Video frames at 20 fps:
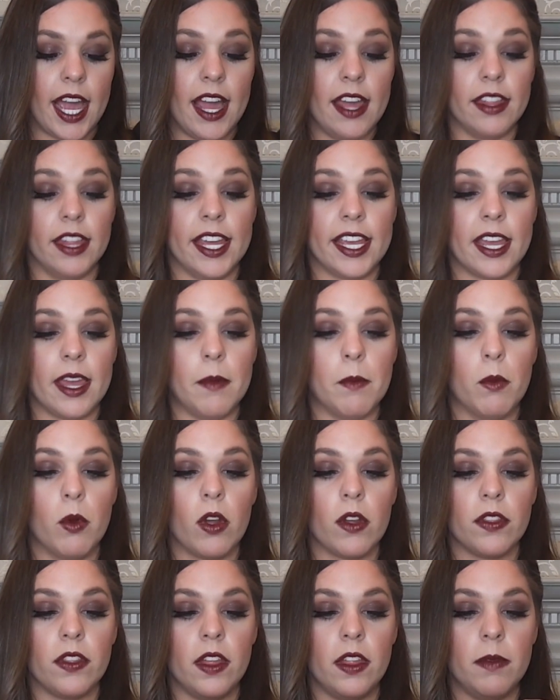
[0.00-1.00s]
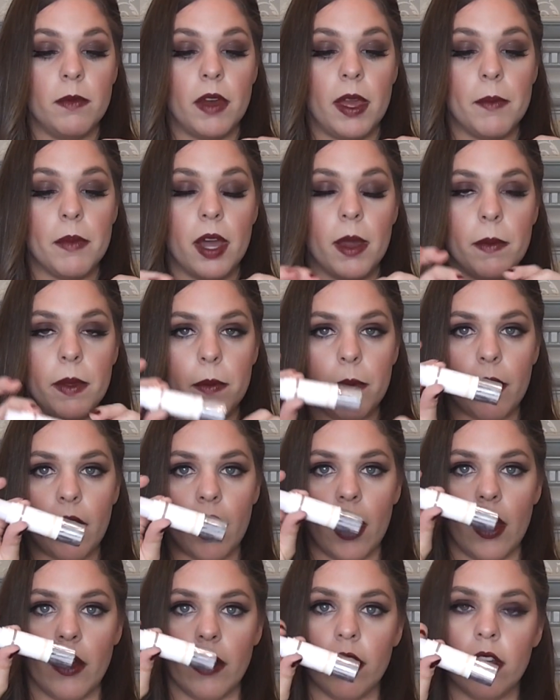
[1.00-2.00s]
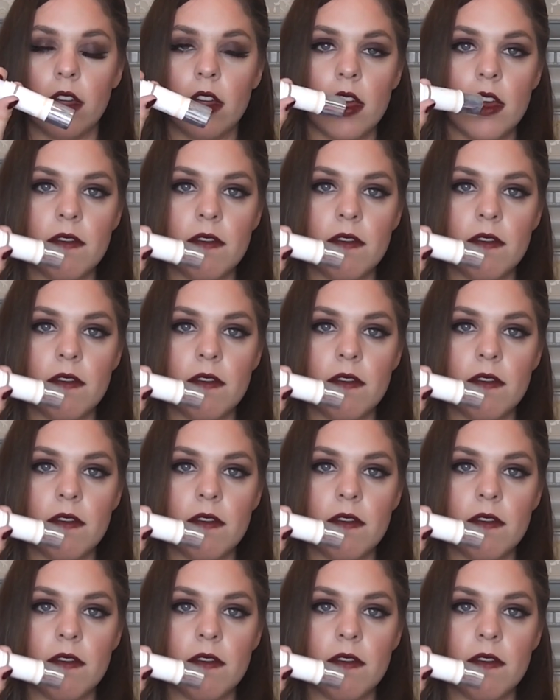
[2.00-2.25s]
I like it more than my Bobbi Brown